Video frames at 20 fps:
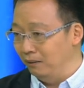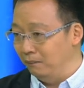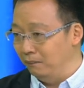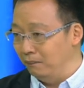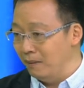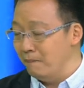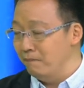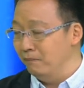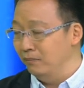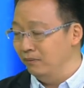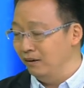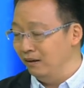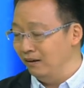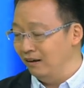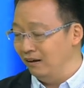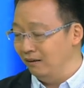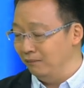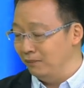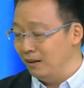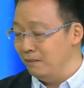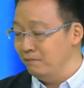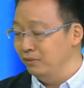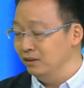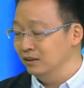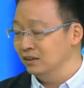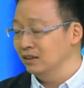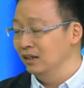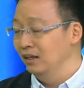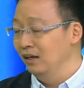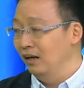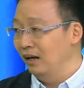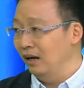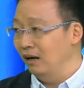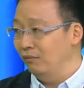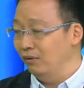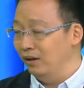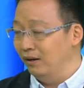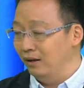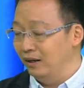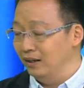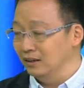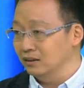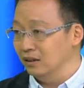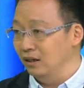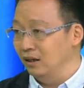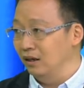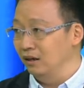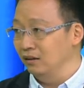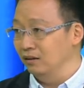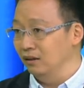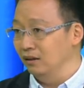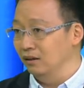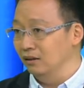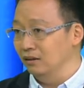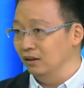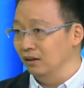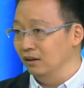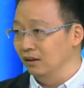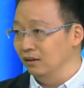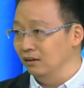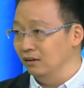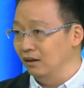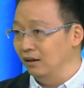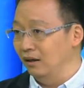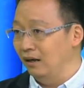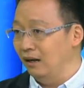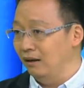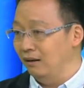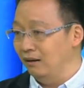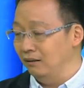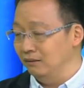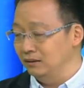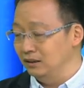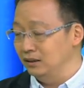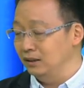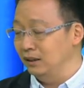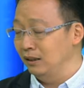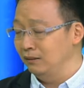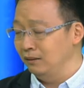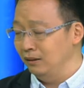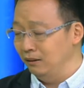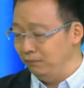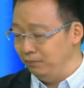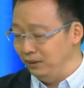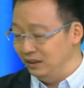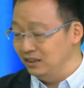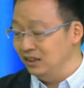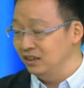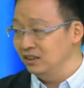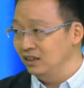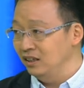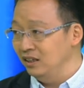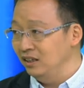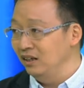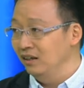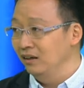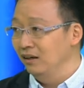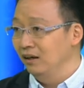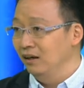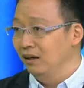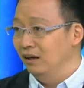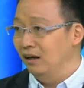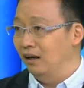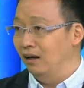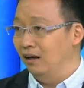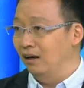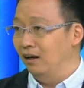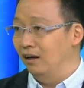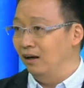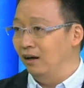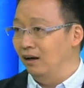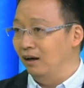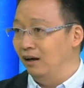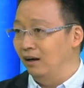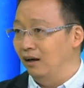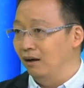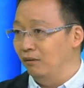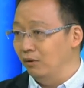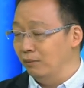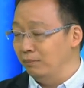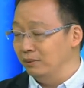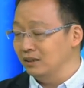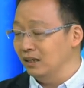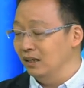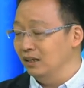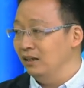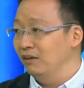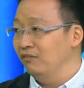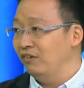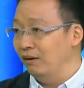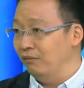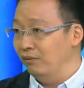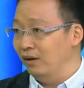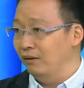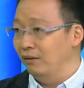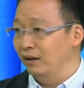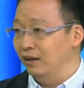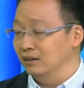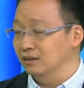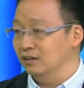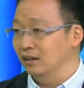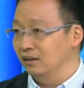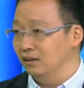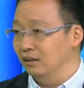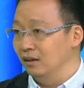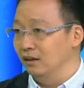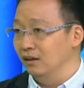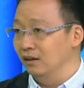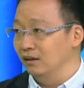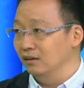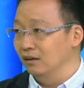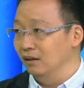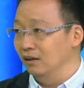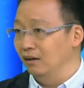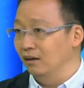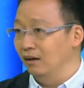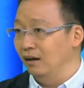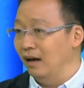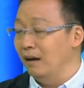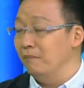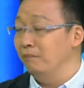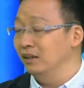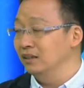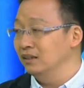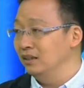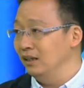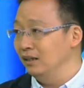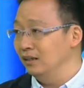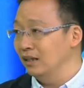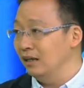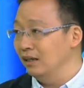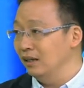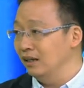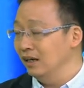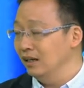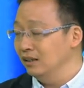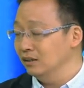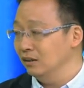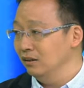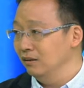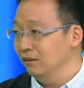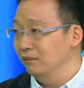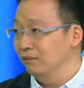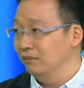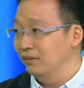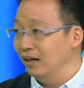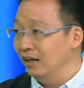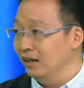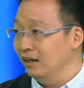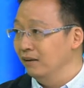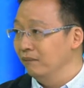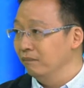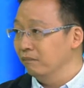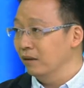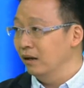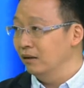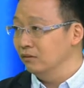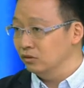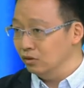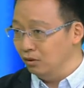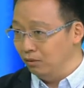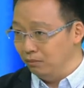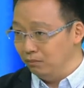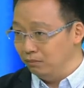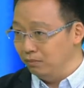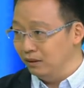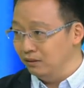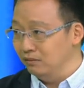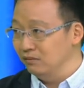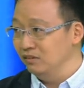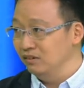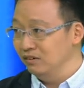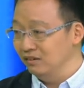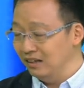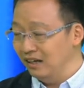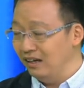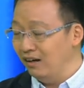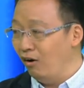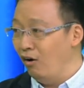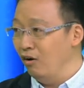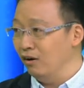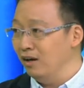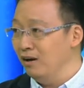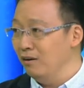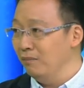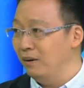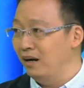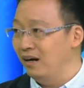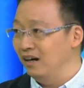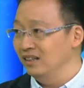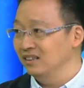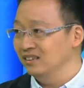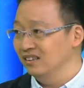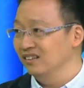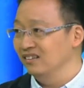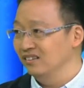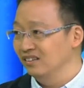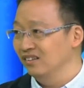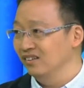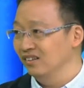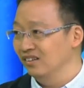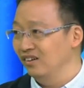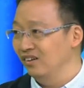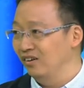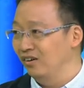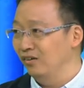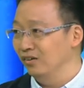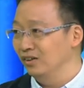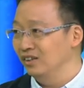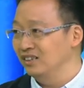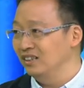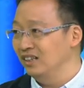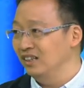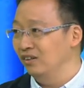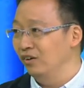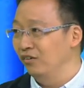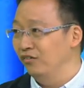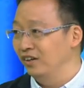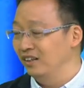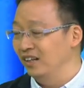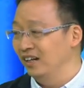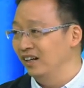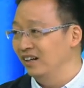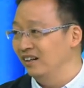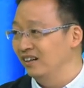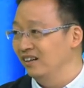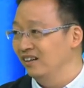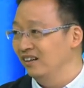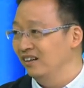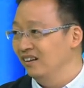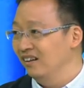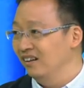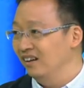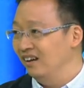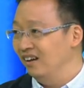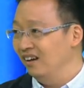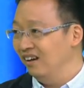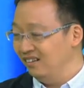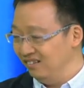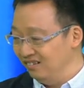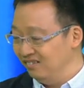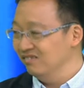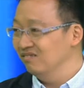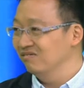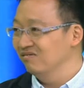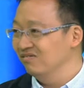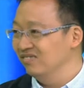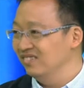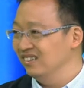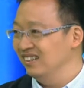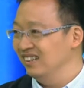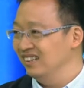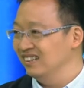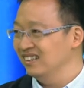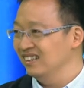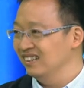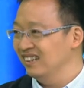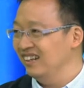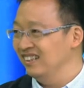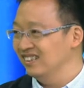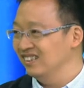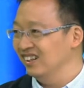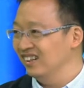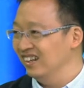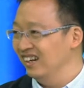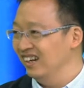members as well as the PCC representative as well as the MPC delegates, right? And so, but they occupy all the seats over there. And that is the